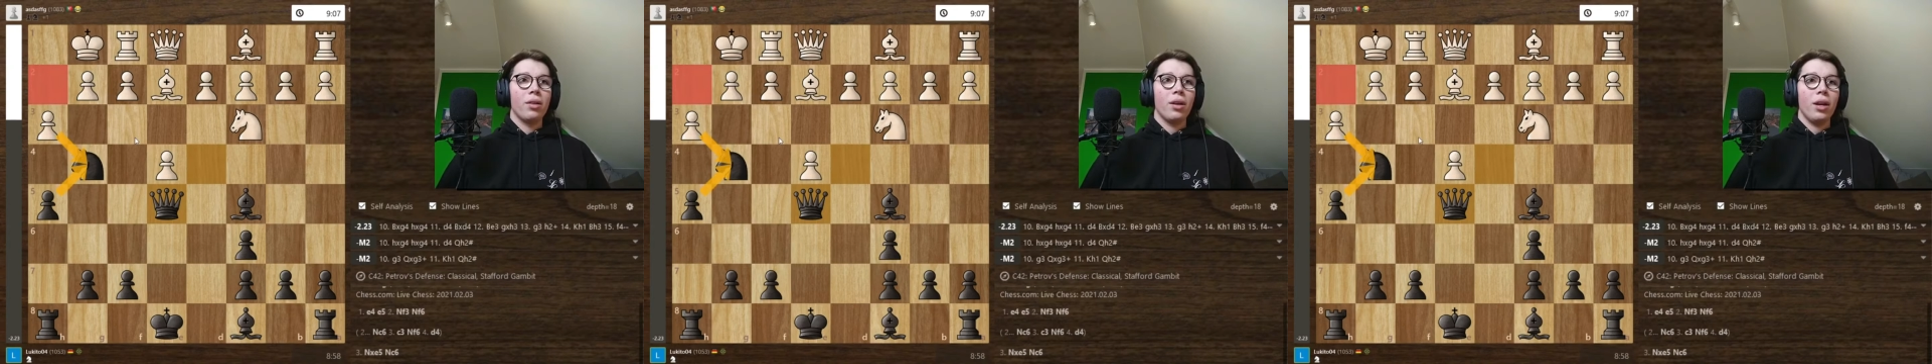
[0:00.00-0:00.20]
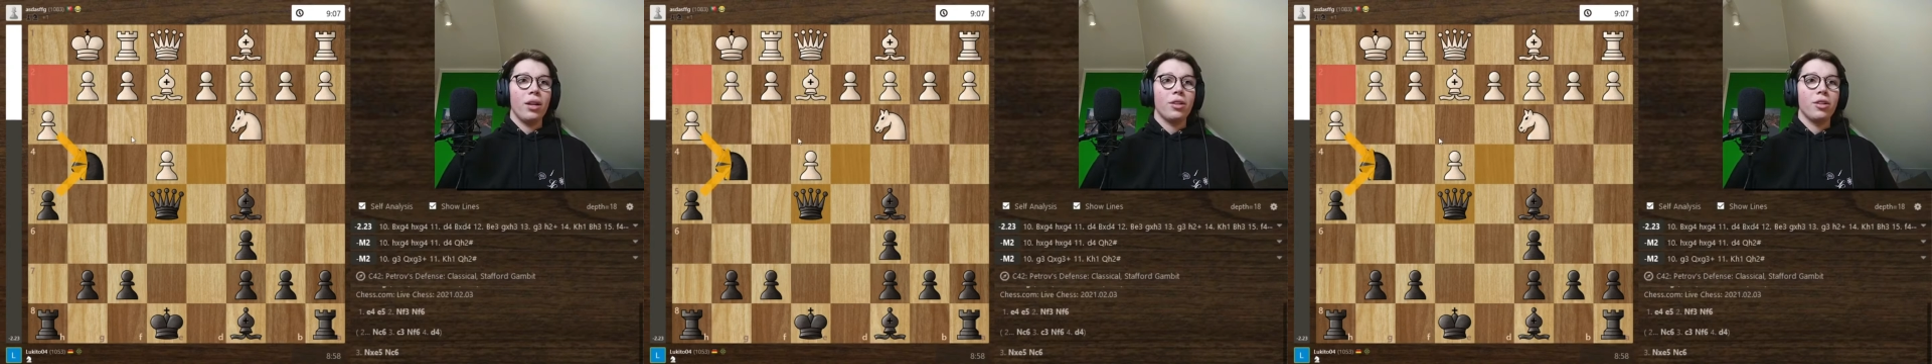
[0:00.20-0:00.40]

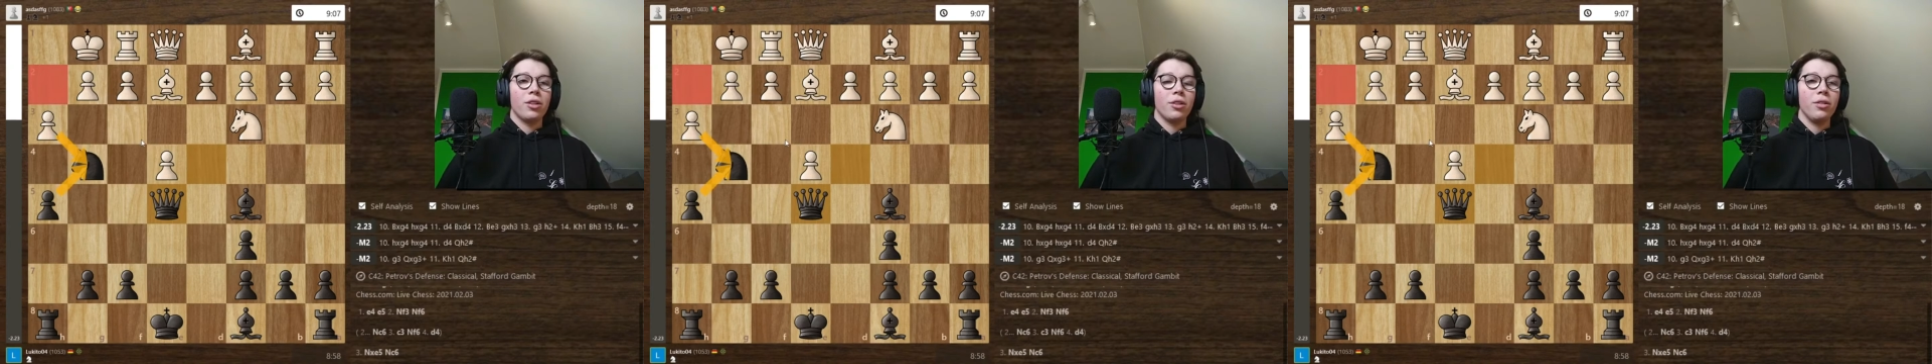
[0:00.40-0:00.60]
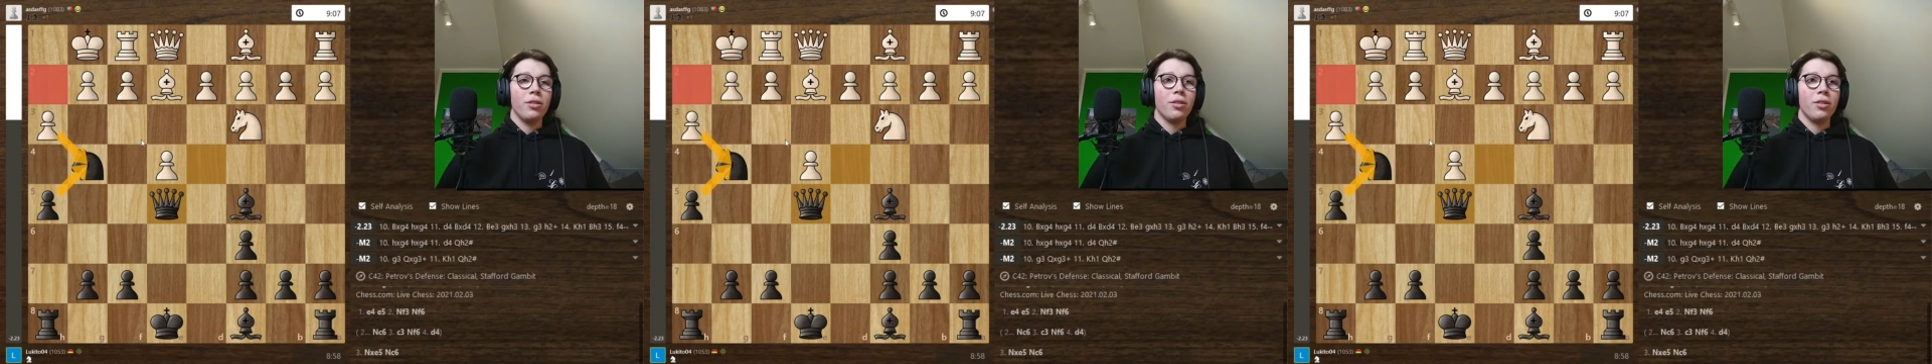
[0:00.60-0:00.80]

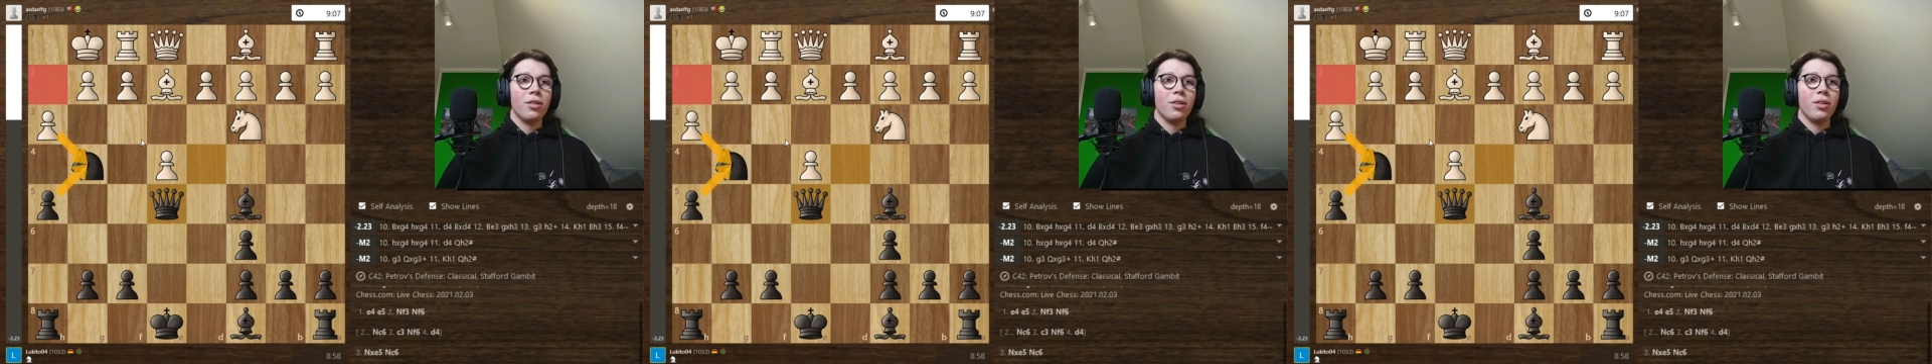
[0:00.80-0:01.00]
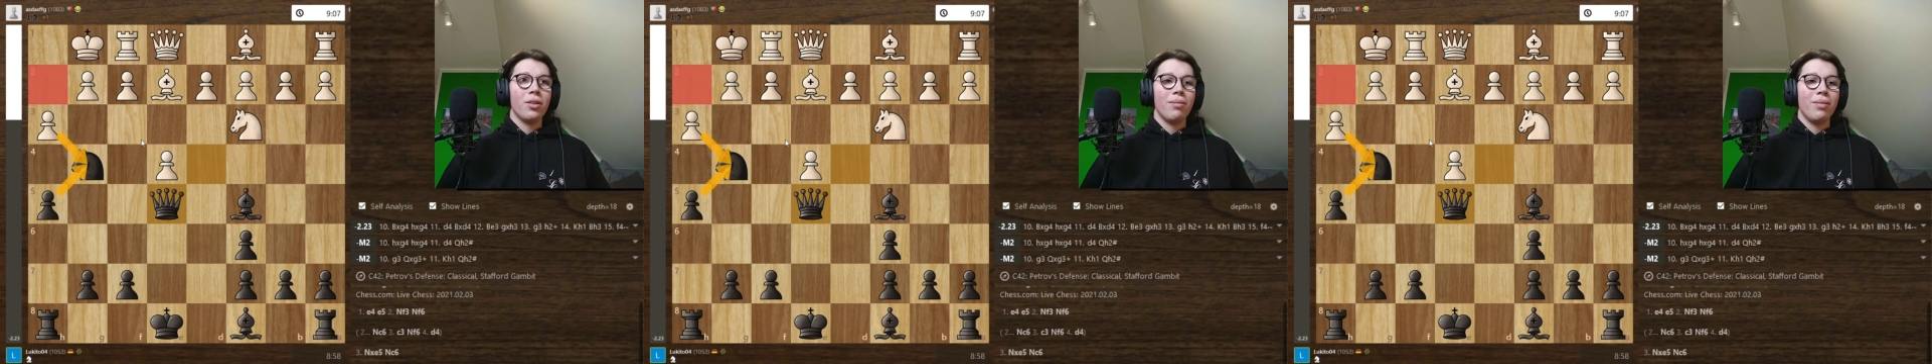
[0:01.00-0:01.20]
h2,
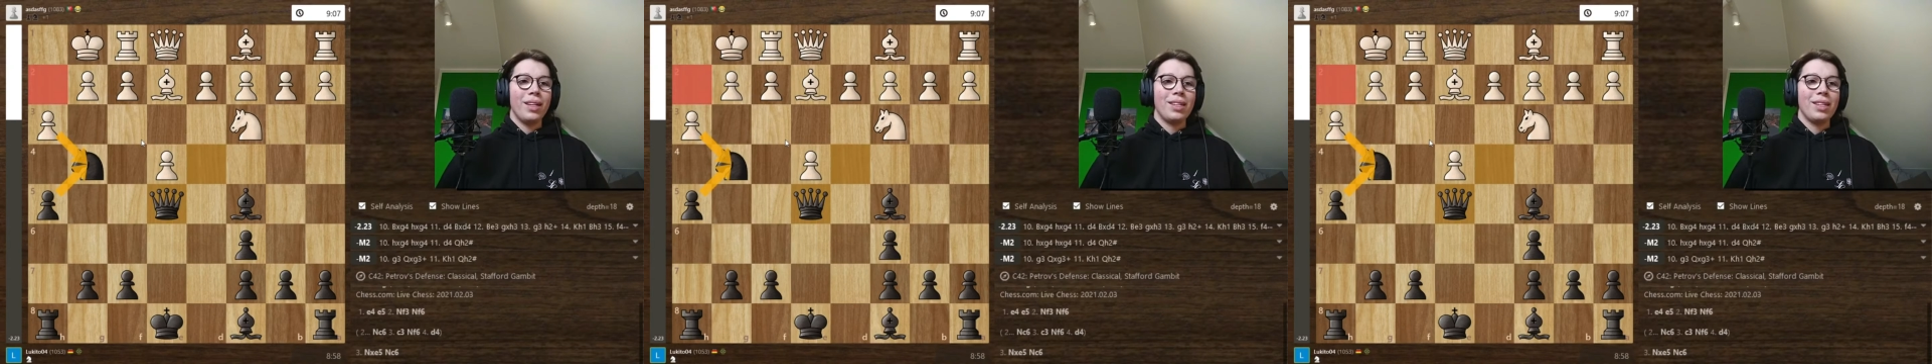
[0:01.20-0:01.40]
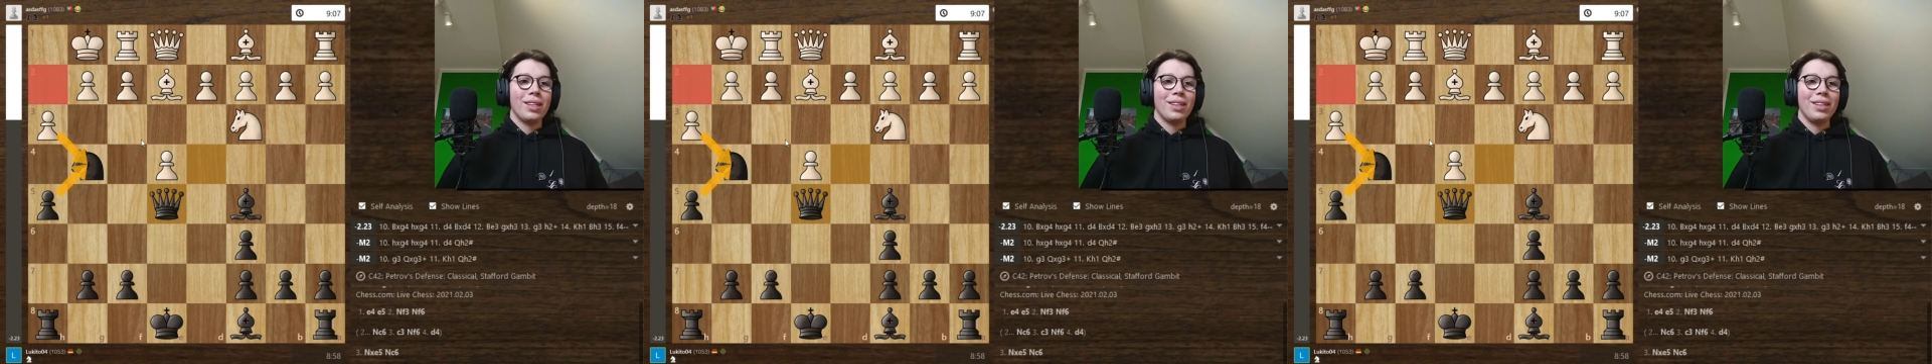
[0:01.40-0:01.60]

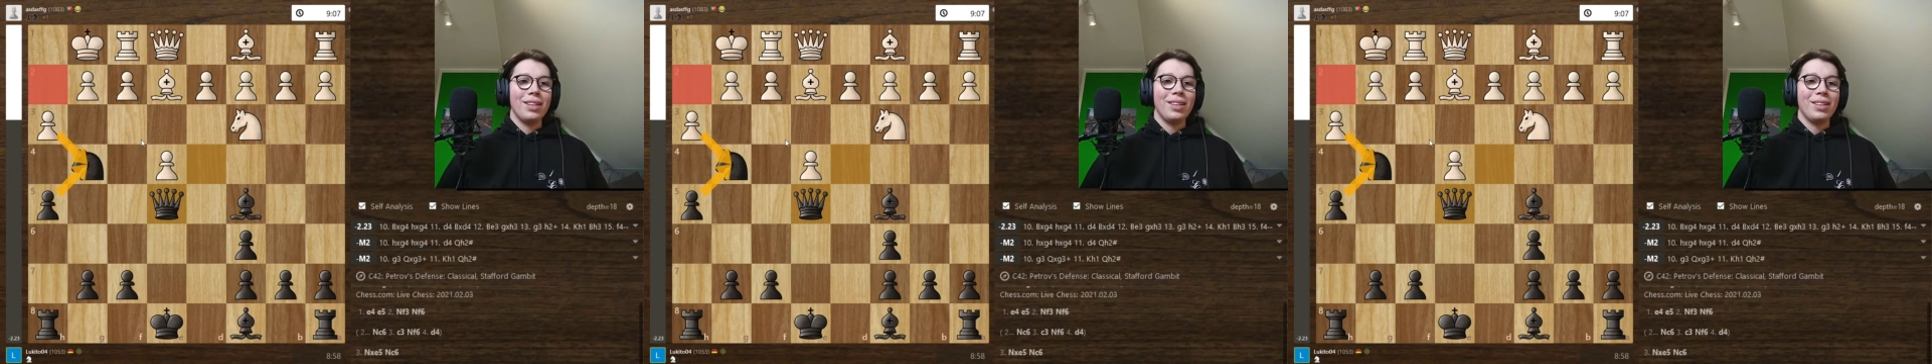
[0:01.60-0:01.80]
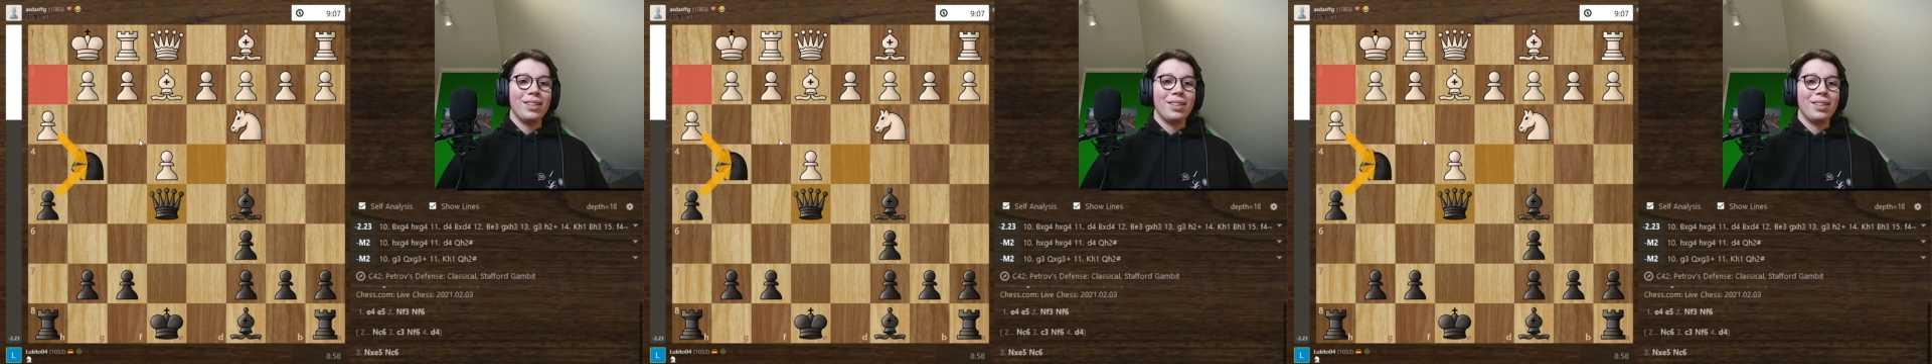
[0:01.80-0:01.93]
basically.